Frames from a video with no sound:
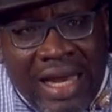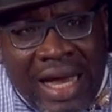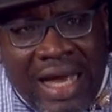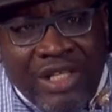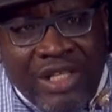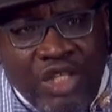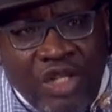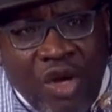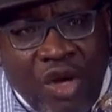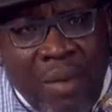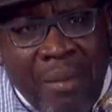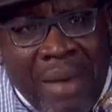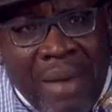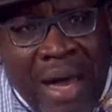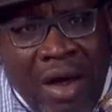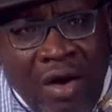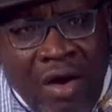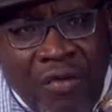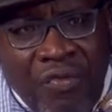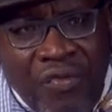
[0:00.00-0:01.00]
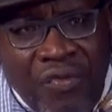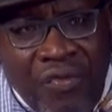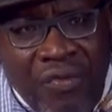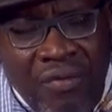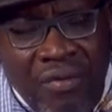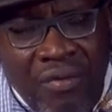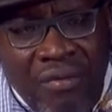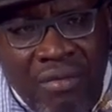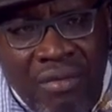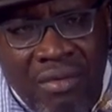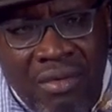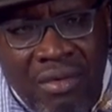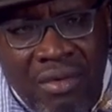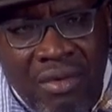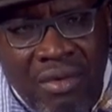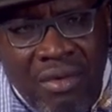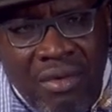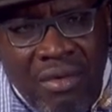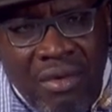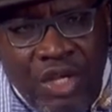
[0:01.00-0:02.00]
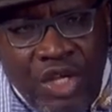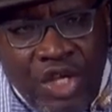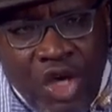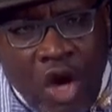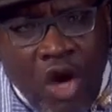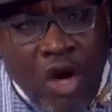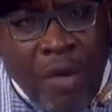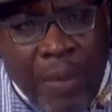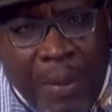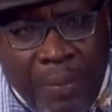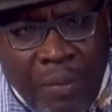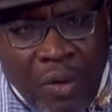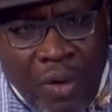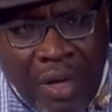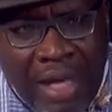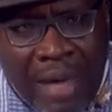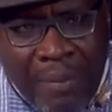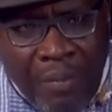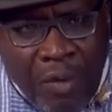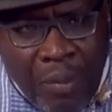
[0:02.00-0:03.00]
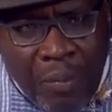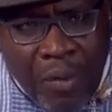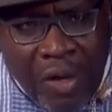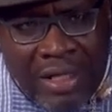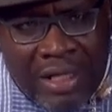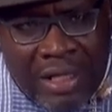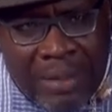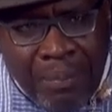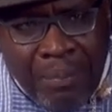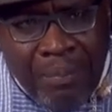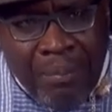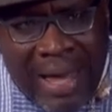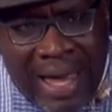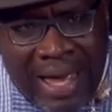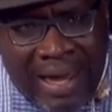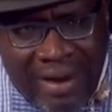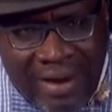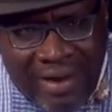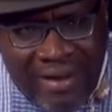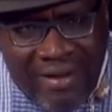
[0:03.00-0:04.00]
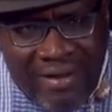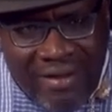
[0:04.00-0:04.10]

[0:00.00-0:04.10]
number of young people, able-bodied men.